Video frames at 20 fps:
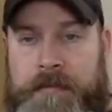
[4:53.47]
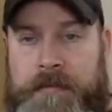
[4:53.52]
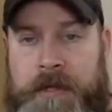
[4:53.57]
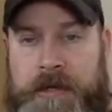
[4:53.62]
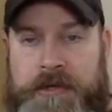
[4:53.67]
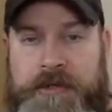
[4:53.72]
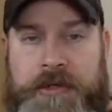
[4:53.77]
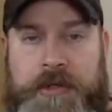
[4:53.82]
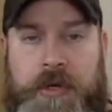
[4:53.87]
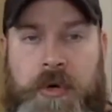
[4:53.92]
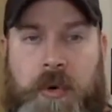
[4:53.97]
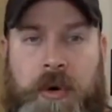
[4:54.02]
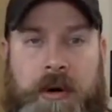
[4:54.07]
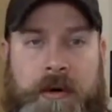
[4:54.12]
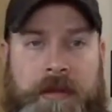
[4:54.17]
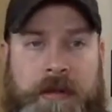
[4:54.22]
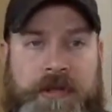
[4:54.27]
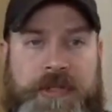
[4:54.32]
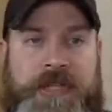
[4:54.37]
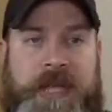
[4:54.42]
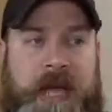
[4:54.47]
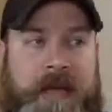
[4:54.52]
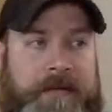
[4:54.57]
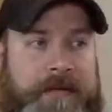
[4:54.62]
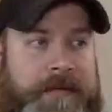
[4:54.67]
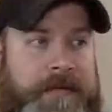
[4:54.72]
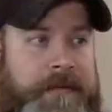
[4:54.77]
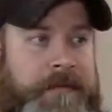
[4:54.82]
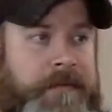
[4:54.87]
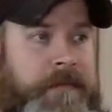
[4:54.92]
they're secure. They're
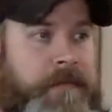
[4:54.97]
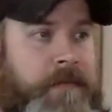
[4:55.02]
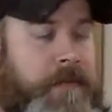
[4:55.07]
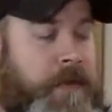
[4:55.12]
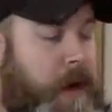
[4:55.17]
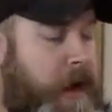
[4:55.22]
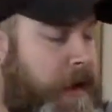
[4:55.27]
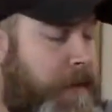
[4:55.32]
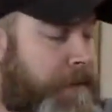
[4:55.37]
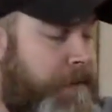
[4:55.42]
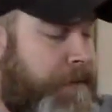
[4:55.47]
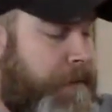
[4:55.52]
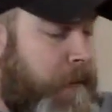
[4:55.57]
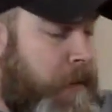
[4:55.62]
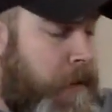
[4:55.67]
safe, right?